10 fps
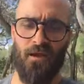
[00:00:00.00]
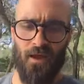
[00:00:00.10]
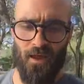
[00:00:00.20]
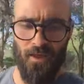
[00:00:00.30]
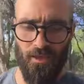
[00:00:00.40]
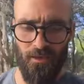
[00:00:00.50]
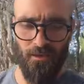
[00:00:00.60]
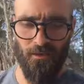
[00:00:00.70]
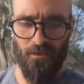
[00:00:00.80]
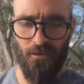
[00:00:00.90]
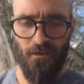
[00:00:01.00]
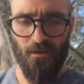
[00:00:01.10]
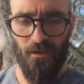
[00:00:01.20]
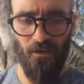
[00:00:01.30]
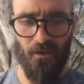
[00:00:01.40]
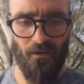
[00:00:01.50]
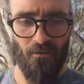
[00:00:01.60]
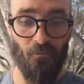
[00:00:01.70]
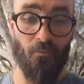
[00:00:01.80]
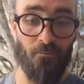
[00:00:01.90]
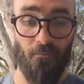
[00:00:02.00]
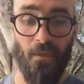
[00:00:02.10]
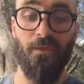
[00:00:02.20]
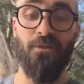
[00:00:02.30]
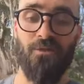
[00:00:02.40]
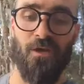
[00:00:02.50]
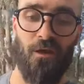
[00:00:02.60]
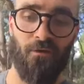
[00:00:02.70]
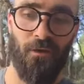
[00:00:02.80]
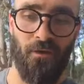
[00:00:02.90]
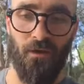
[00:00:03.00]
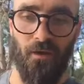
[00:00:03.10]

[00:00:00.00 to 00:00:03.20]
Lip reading: I may be sharing